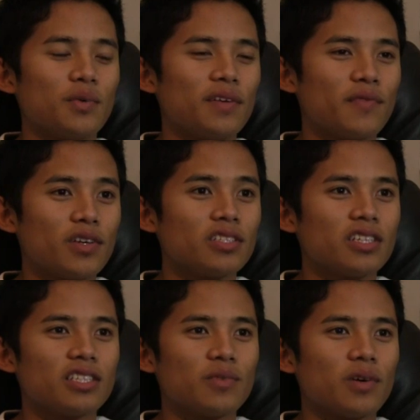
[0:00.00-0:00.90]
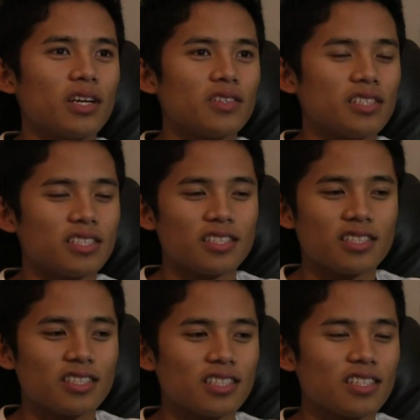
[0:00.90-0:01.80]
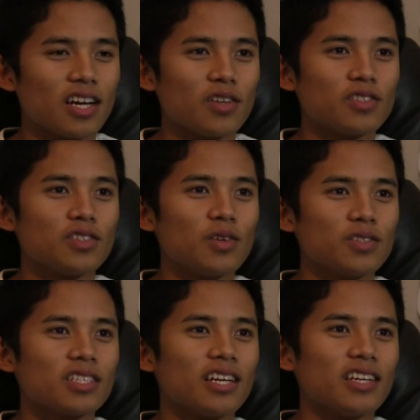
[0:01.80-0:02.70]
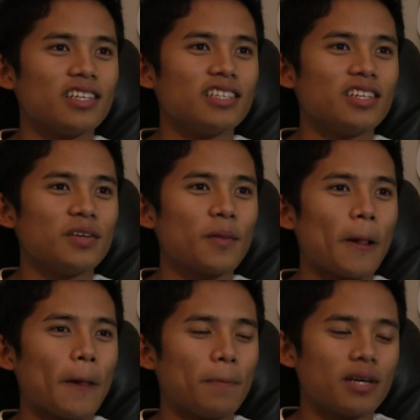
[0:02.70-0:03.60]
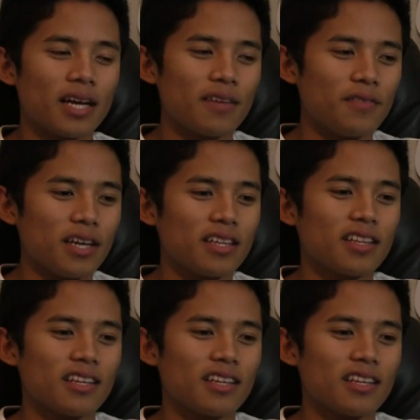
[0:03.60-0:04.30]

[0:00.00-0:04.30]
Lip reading: When it first touched that water, I was so scared, But I had faith.